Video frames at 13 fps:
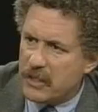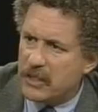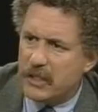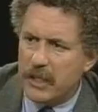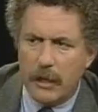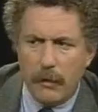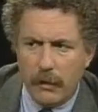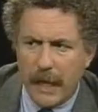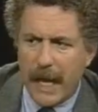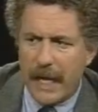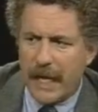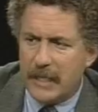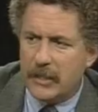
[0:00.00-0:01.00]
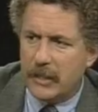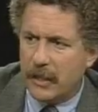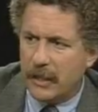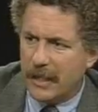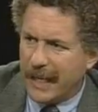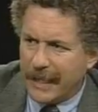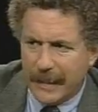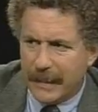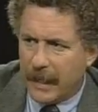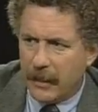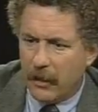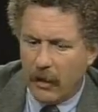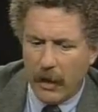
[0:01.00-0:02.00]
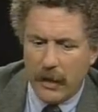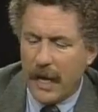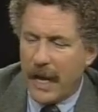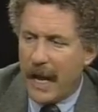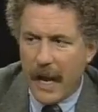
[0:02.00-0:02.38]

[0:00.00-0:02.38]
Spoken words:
a single incident in 1989